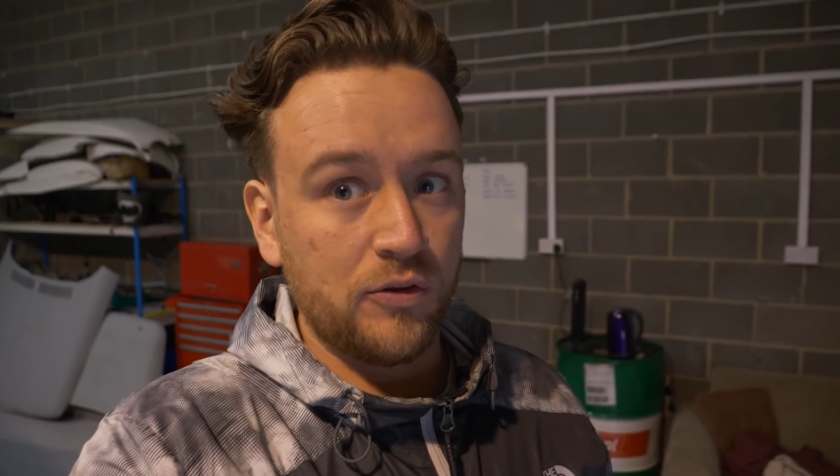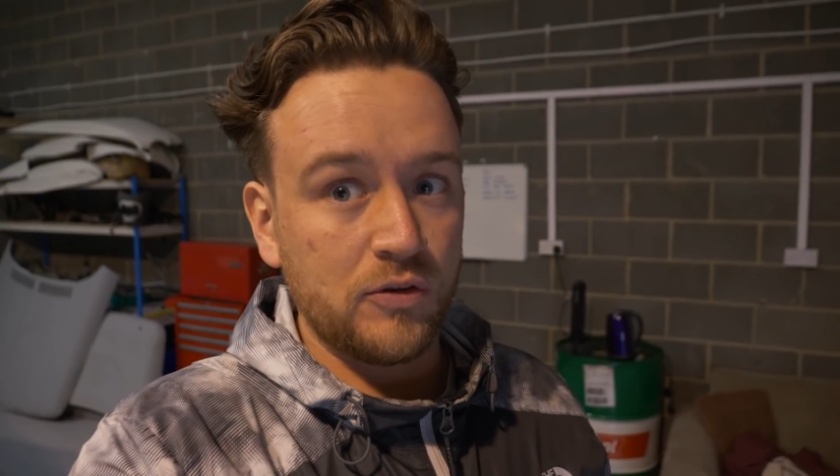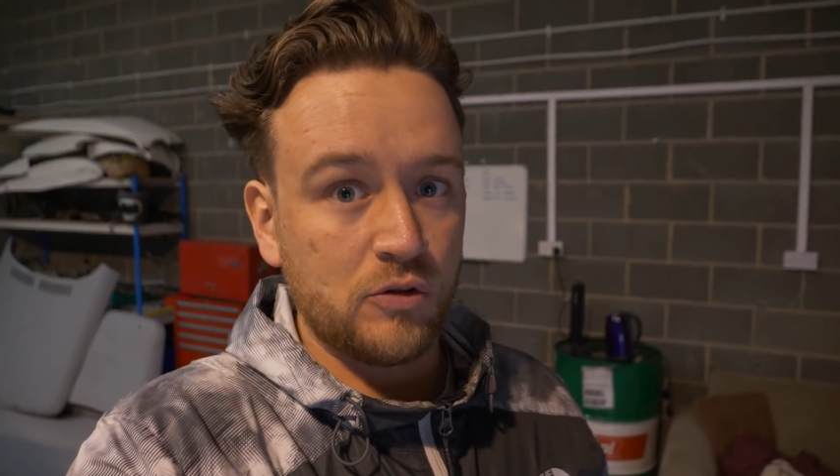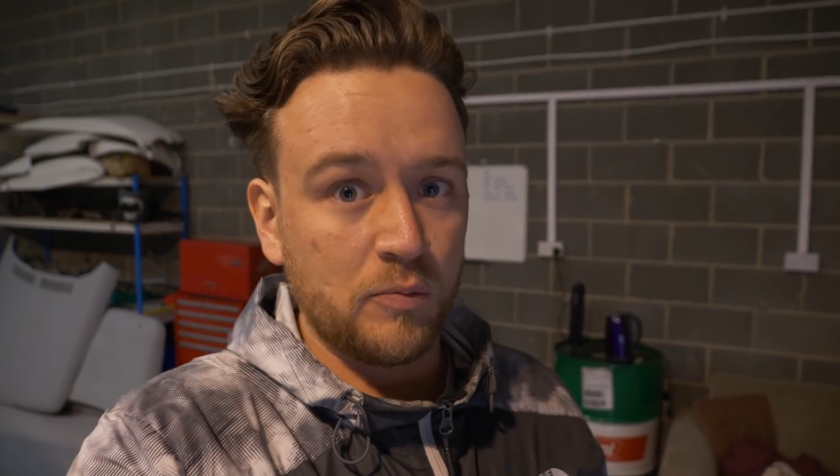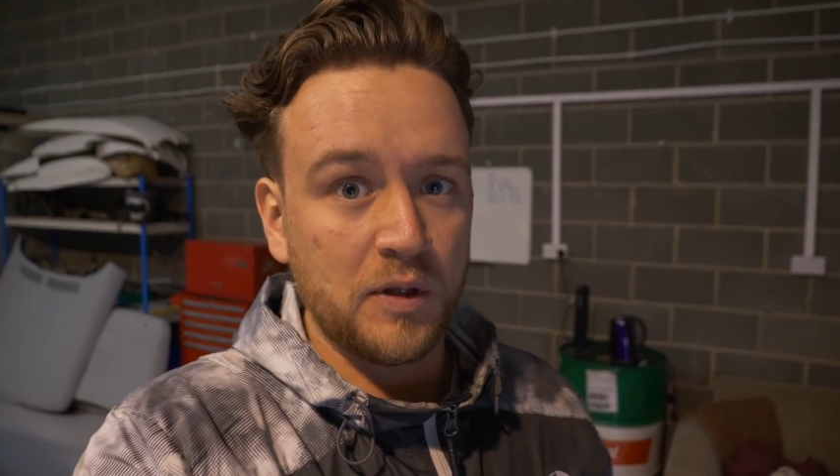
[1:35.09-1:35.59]

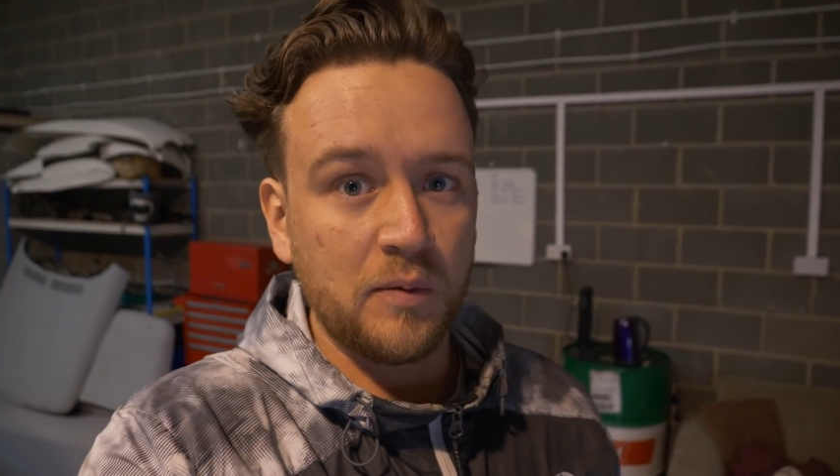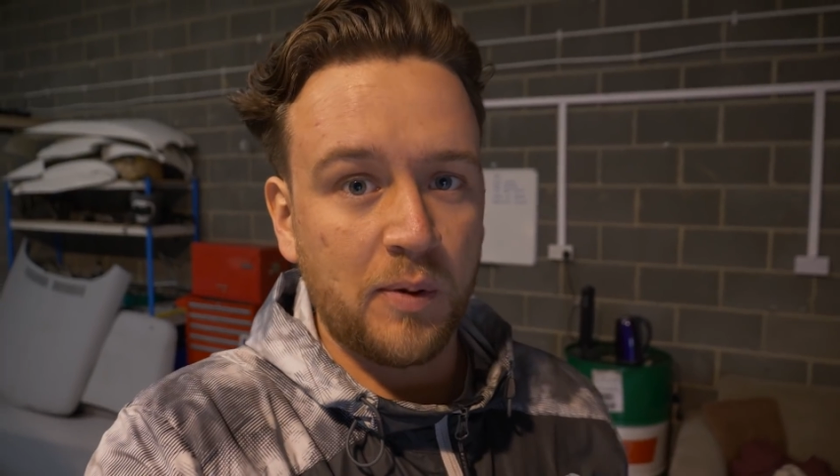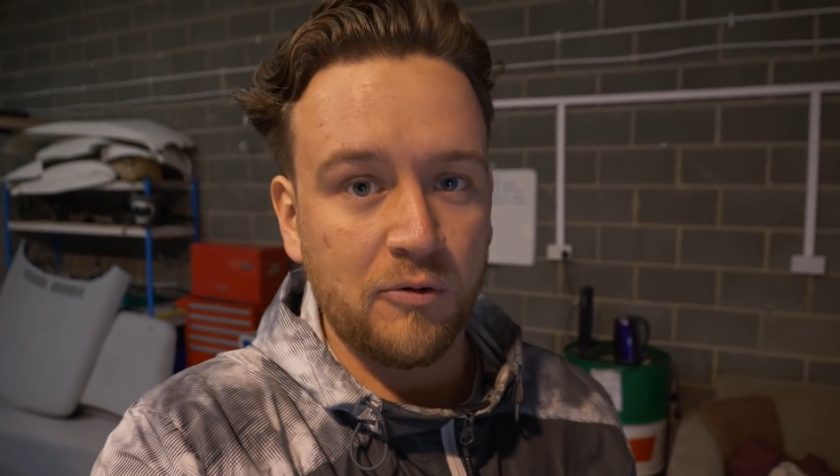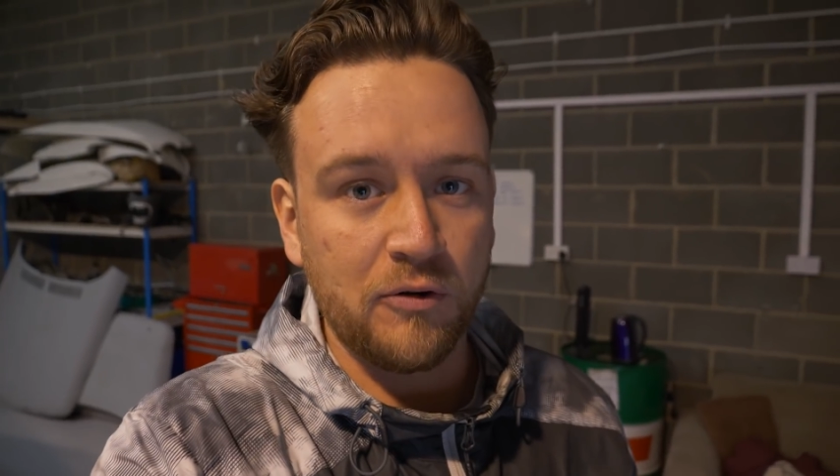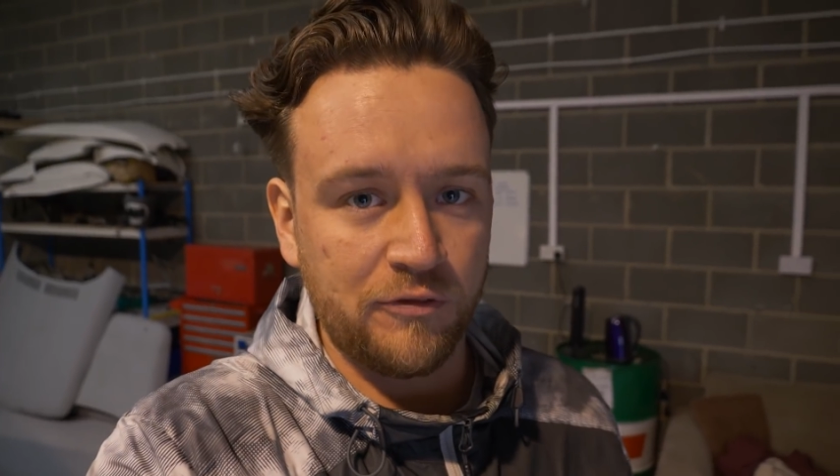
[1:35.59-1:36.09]
than double the
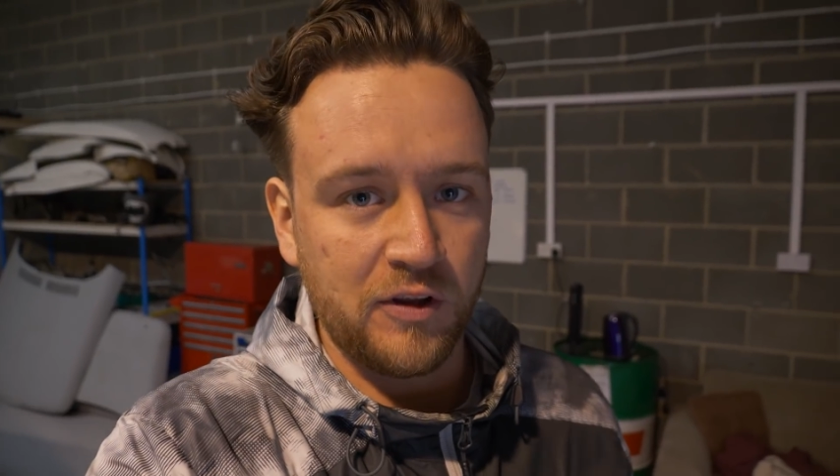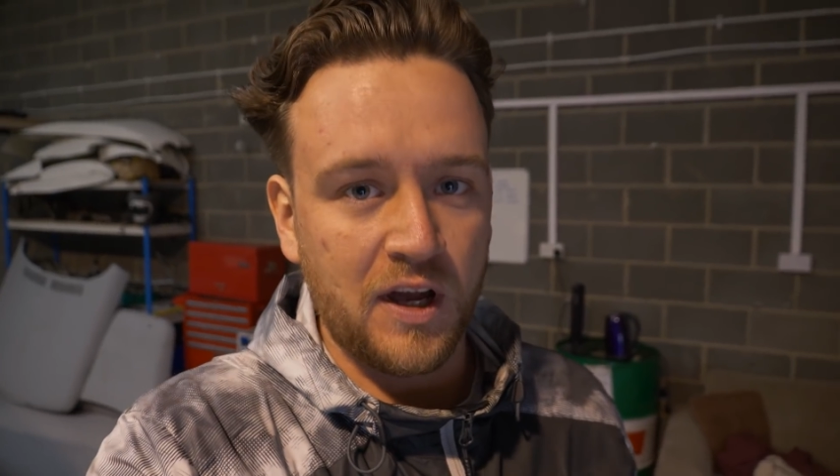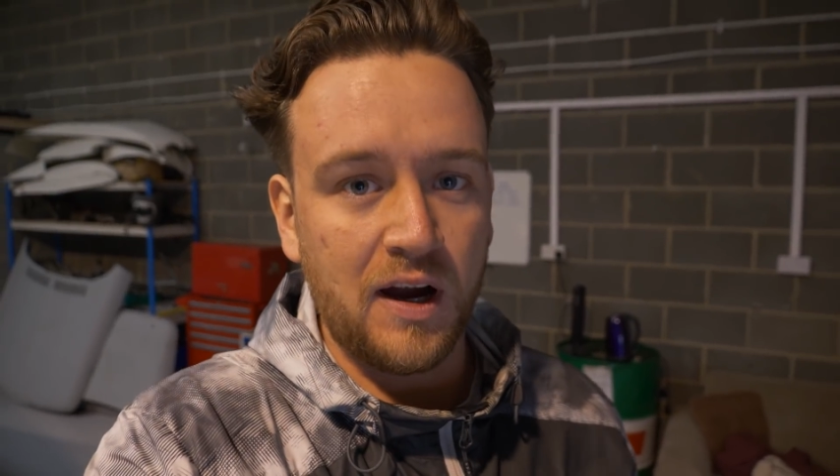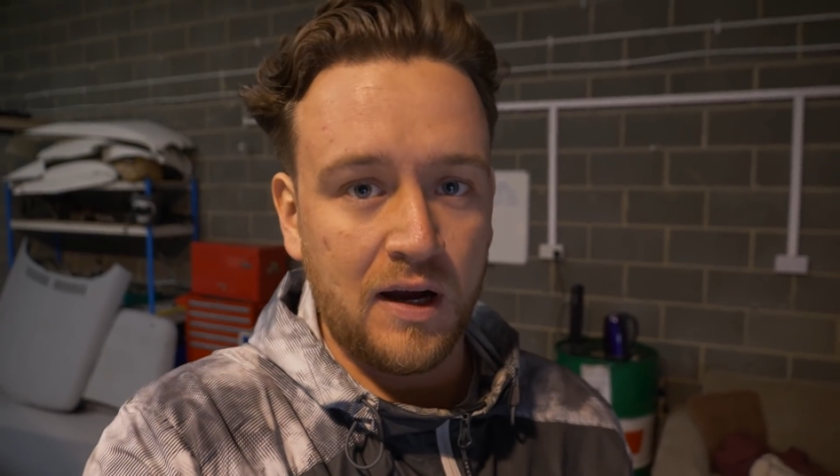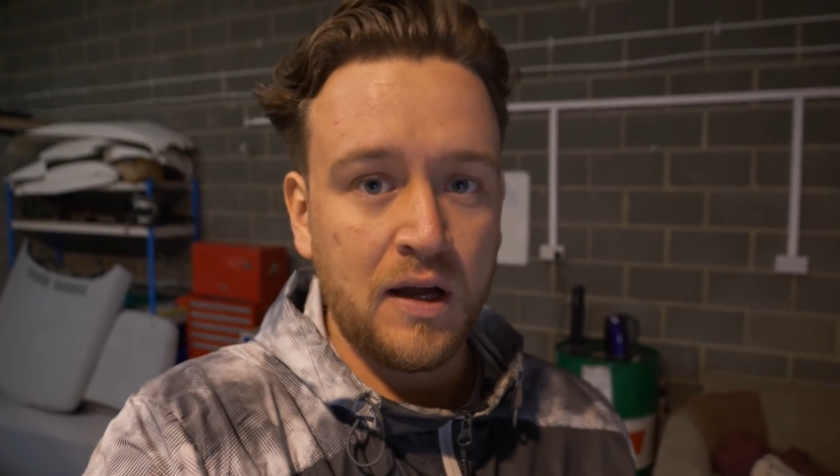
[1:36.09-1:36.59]
power of the
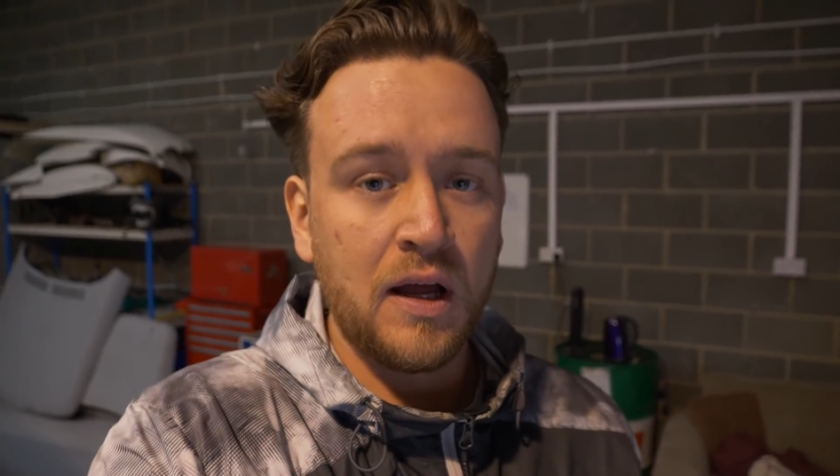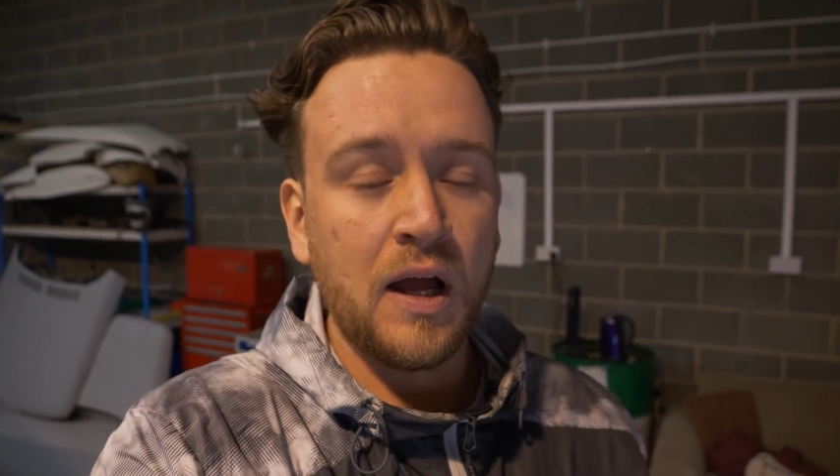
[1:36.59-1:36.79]
car.